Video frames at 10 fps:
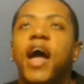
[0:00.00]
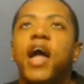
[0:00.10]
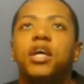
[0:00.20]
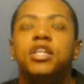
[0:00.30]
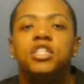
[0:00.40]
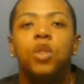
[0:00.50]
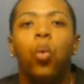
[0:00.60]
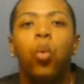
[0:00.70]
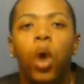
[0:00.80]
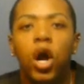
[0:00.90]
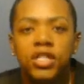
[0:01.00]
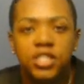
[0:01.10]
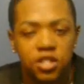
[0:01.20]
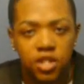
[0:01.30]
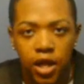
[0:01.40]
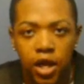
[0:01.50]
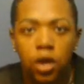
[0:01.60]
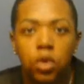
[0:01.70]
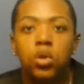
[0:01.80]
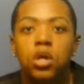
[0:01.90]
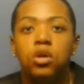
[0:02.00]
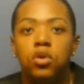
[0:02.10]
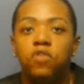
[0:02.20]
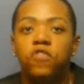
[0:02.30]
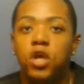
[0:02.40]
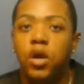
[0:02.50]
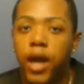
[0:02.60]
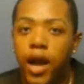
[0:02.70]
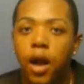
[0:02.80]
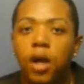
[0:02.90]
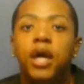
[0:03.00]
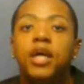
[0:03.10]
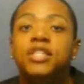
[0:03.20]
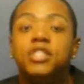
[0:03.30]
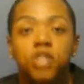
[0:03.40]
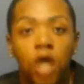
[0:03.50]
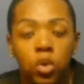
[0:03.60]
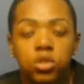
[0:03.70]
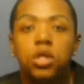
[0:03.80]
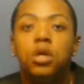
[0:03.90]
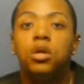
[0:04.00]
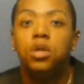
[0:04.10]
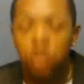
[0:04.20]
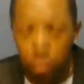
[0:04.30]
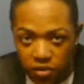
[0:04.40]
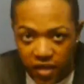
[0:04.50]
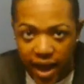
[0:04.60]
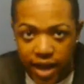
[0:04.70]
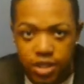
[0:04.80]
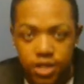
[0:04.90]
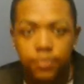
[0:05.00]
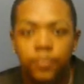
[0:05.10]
That is the worst thing you can do for your hair. Don't do that.